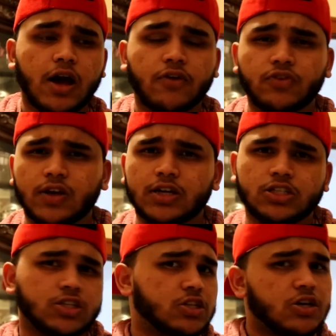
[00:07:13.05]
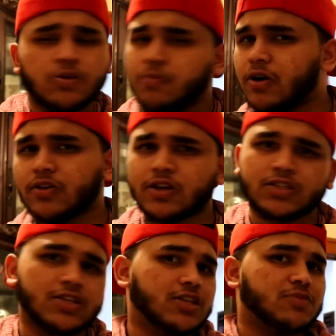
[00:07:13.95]
After that, it's just
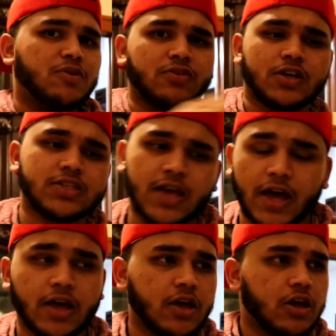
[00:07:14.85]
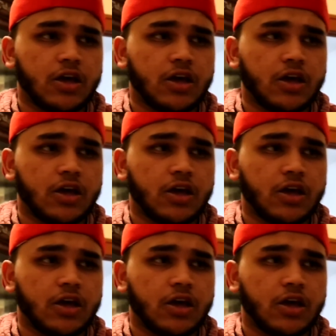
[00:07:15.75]
Bangladesh this, Bangladesh that,